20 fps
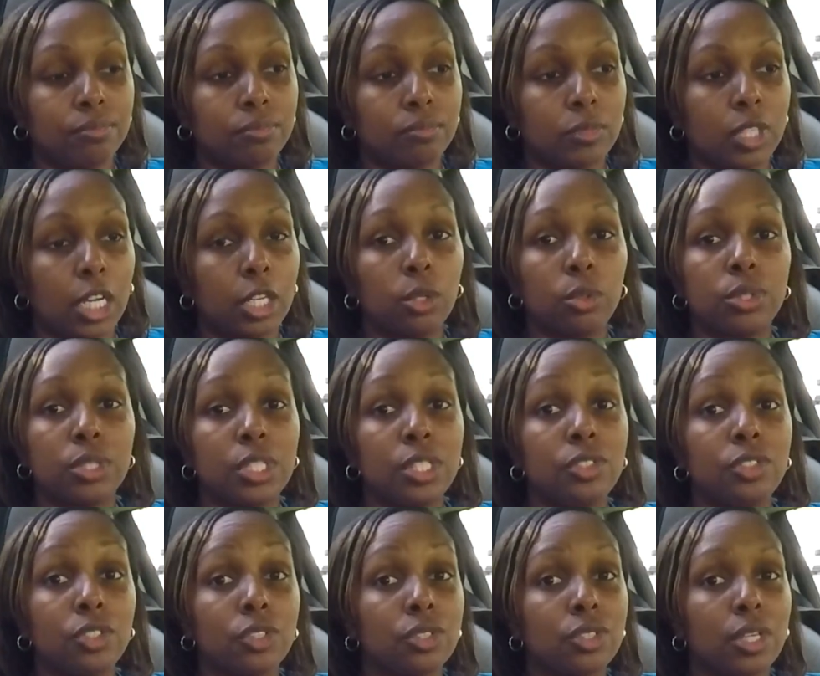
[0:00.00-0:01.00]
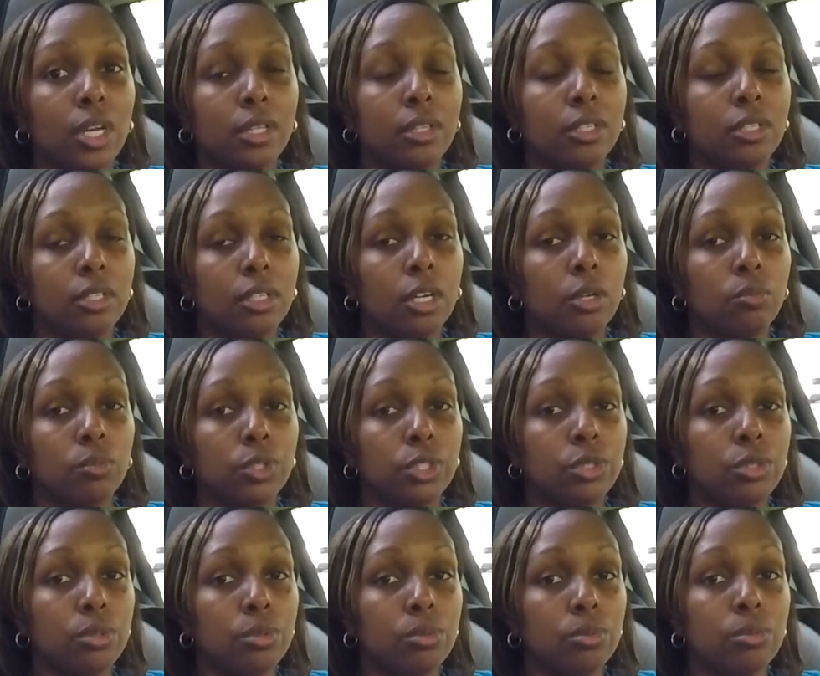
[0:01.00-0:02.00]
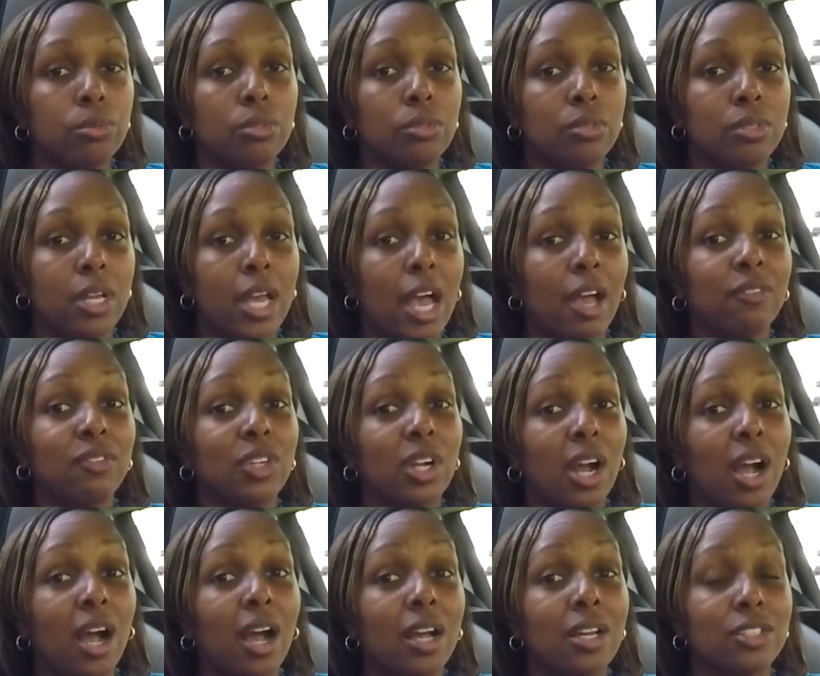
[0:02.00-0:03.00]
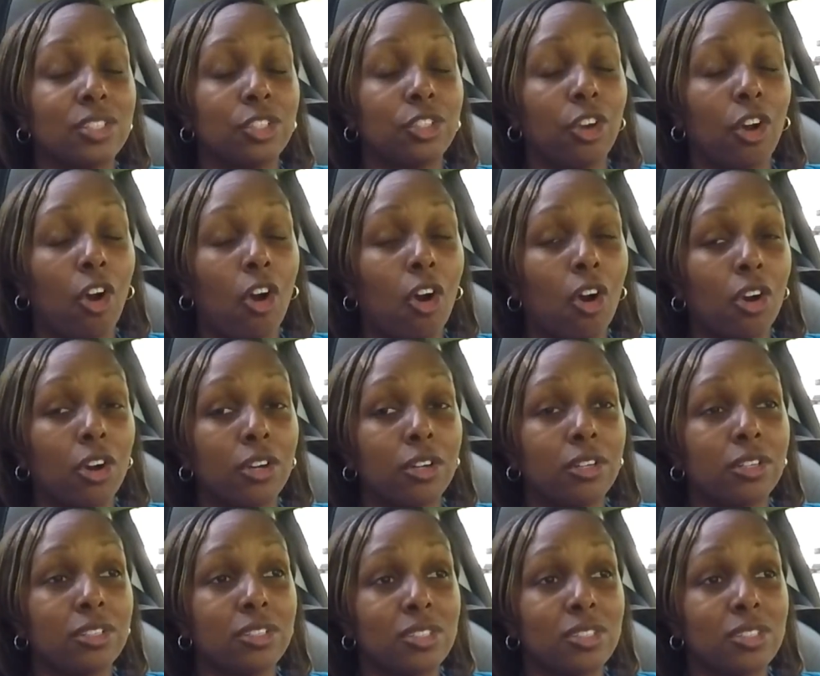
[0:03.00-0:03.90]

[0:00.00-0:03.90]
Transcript: I know it's easier said than done when you have your eyes and your heart